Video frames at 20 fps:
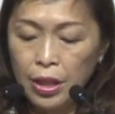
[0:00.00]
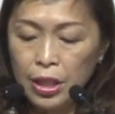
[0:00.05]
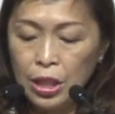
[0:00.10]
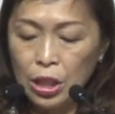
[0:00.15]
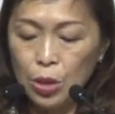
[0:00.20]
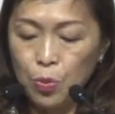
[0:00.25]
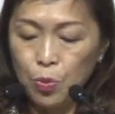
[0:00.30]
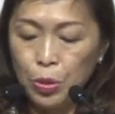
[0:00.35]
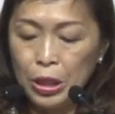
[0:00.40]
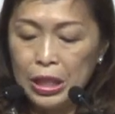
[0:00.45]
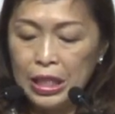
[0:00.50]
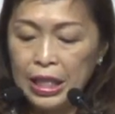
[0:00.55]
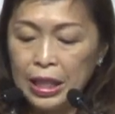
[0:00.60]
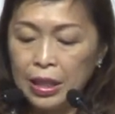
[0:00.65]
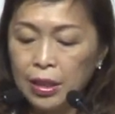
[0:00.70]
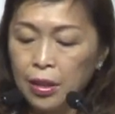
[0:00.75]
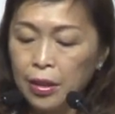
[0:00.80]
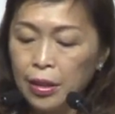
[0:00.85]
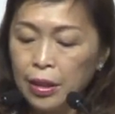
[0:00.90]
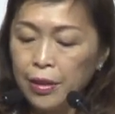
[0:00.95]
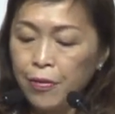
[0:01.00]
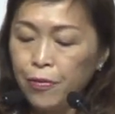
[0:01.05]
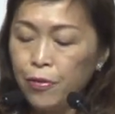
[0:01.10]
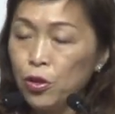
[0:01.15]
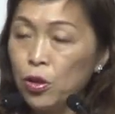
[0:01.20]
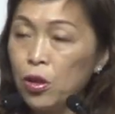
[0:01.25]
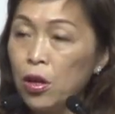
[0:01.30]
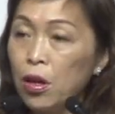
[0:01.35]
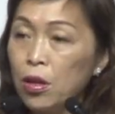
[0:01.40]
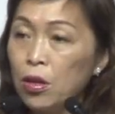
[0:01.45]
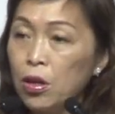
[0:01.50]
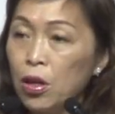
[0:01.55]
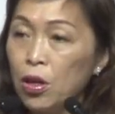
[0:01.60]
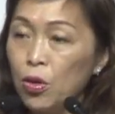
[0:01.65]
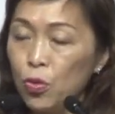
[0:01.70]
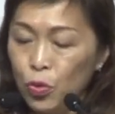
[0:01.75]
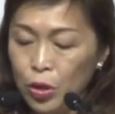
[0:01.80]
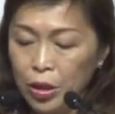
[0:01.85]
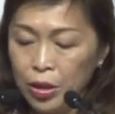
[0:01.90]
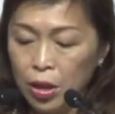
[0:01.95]
This, particularly for Hong
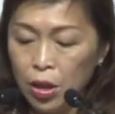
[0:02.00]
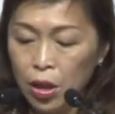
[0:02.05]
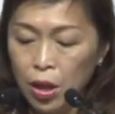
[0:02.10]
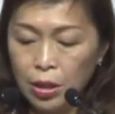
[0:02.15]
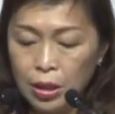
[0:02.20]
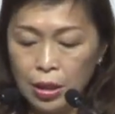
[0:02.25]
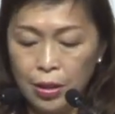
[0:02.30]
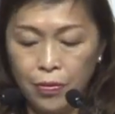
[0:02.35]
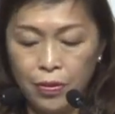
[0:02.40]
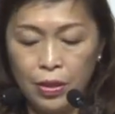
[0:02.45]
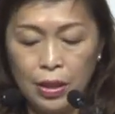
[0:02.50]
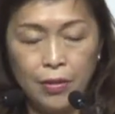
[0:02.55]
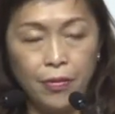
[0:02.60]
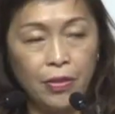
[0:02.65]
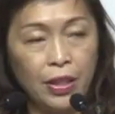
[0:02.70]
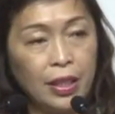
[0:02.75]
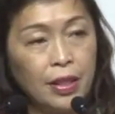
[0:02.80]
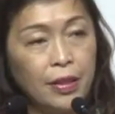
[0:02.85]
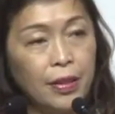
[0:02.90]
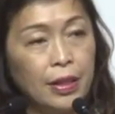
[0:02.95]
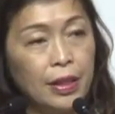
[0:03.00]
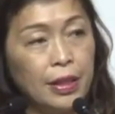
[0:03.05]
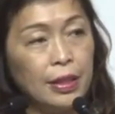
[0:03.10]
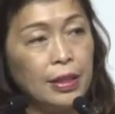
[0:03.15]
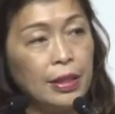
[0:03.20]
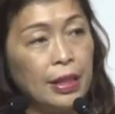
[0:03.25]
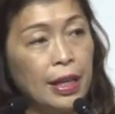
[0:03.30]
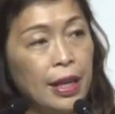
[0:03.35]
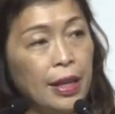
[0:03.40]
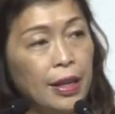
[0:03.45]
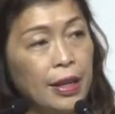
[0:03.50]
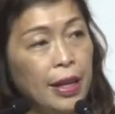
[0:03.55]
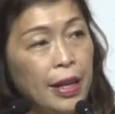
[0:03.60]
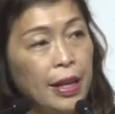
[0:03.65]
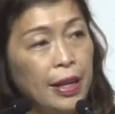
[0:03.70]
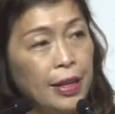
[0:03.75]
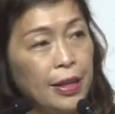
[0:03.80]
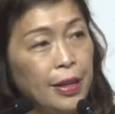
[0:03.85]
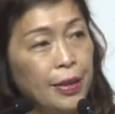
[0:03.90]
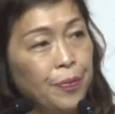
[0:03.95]
Kong, where the cost of living is at
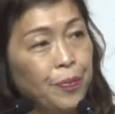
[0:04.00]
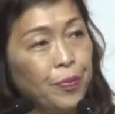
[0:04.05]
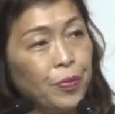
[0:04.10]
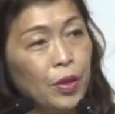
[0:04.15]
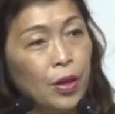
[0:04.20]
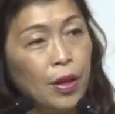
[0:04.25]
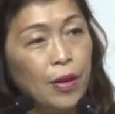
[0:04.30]
a